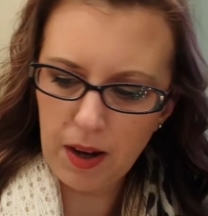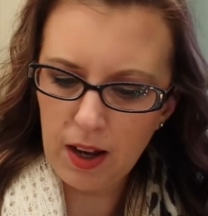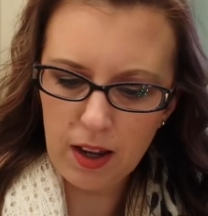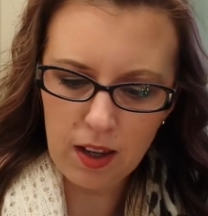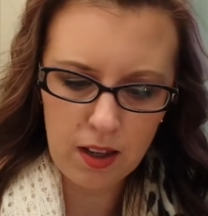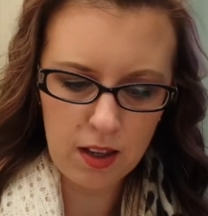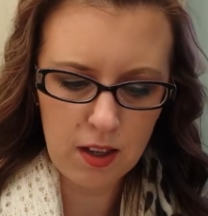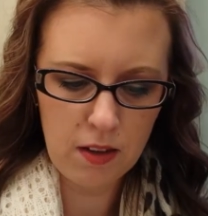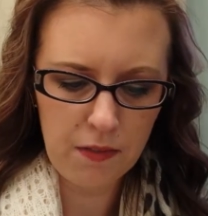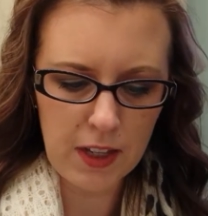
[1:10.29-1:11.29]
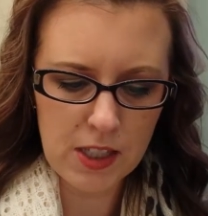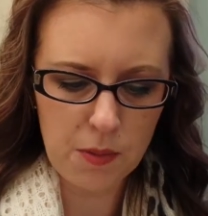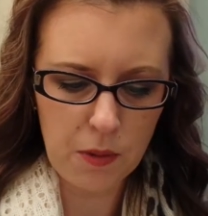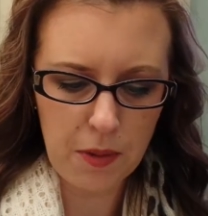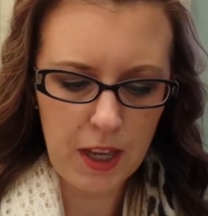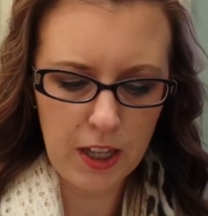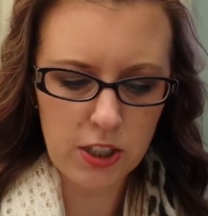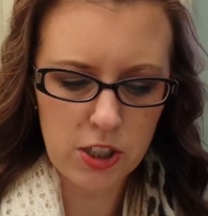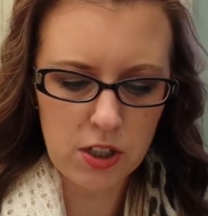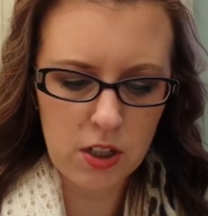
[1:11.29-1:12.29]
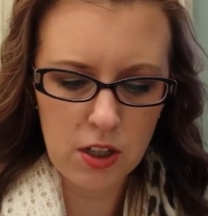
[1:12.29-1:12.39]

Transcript: my Facebook page.